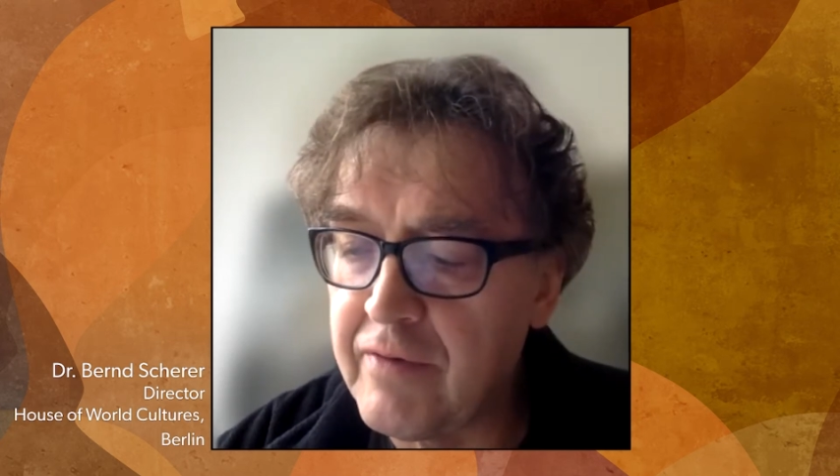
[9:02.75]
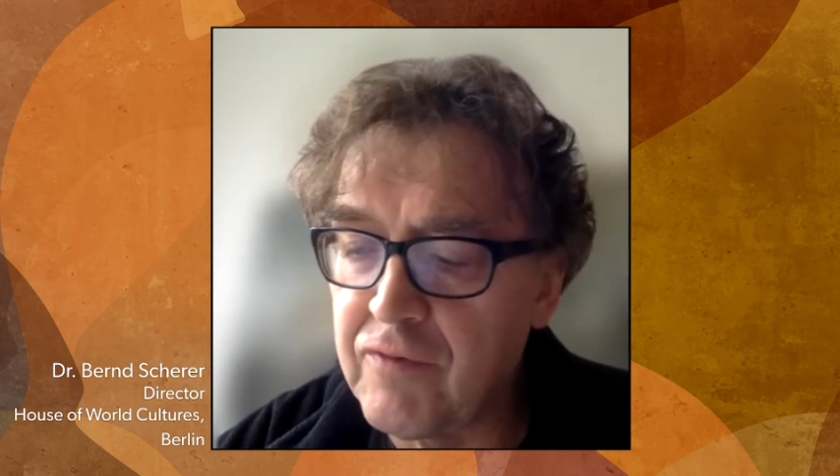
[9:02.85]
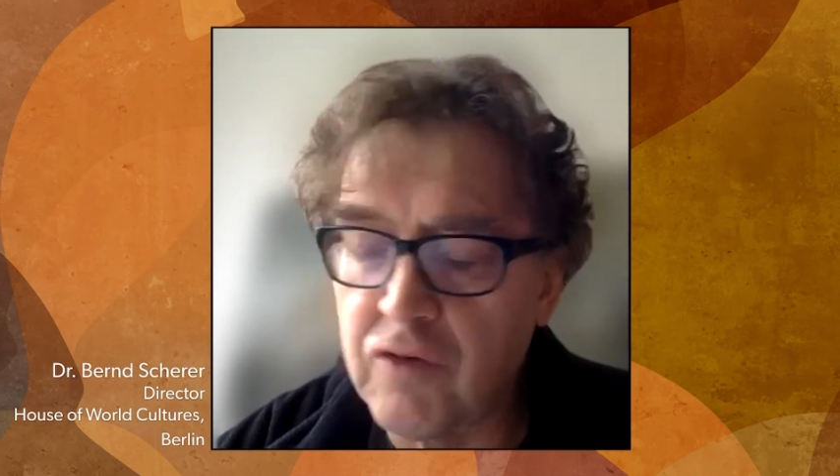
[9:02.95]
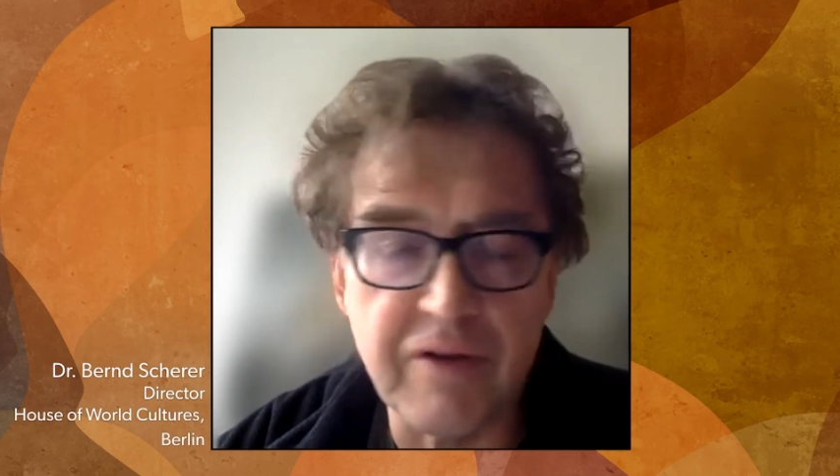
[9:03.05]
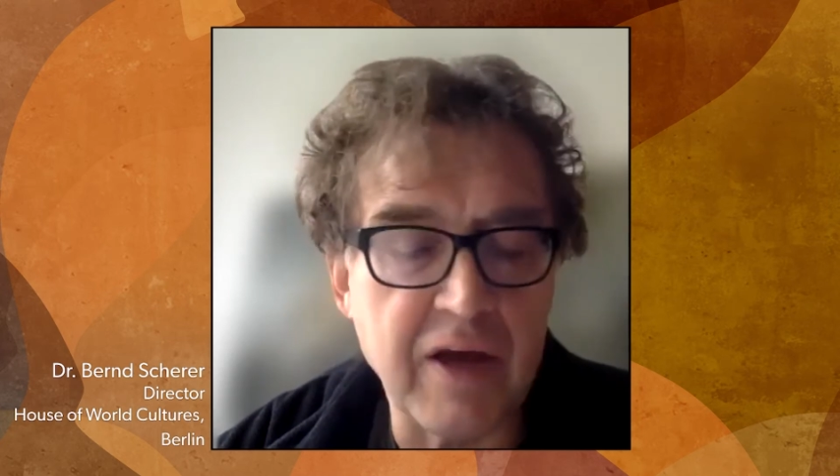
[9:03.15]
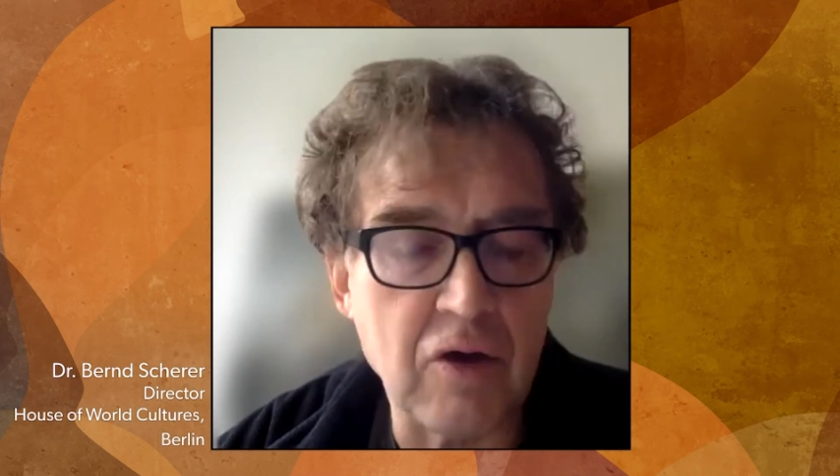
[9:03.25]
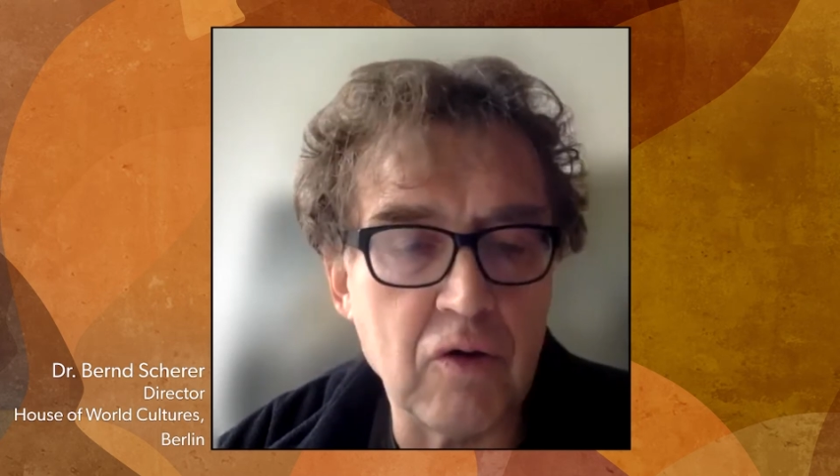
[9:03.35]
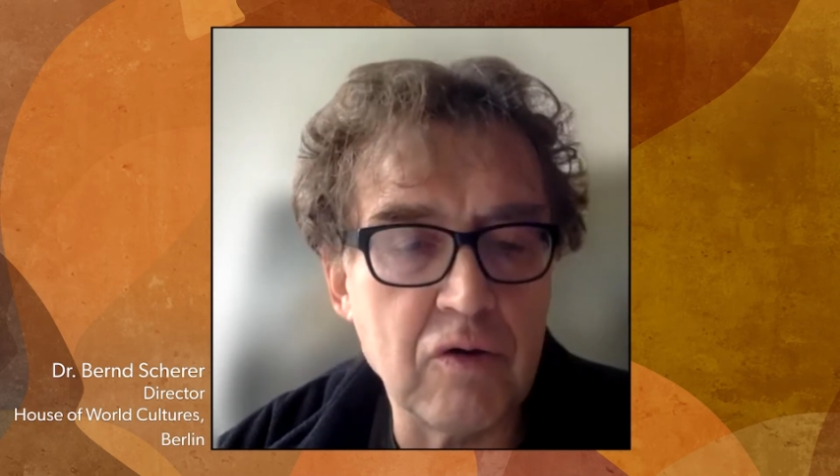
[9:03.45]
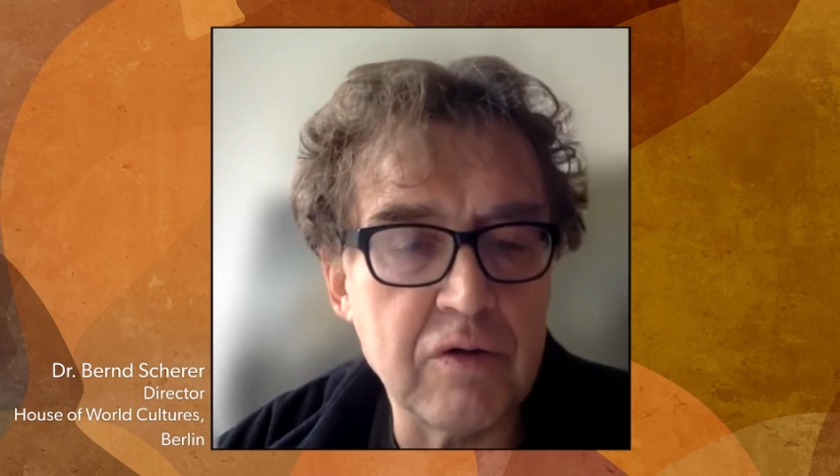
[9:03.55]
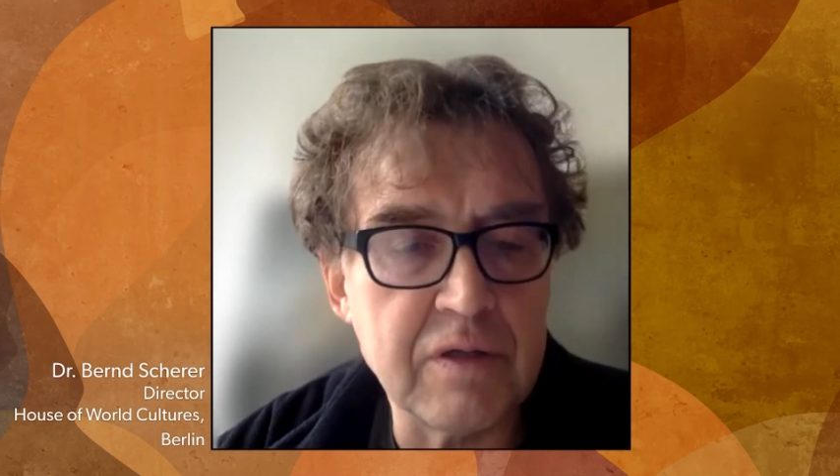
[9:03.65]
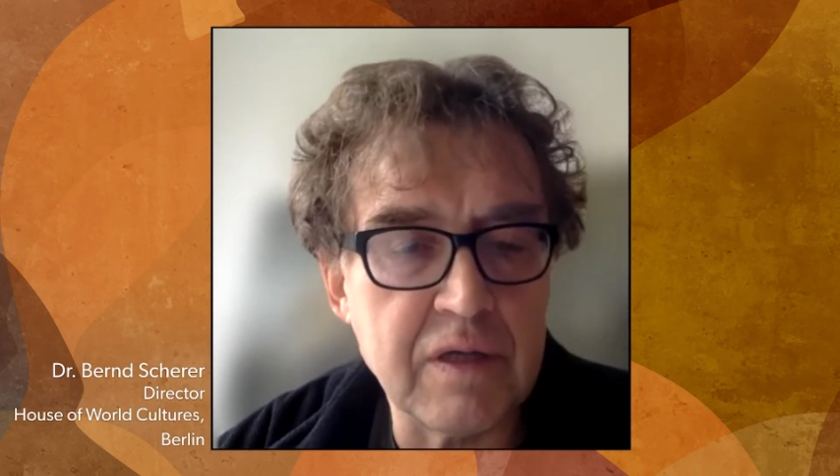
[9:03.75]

for their own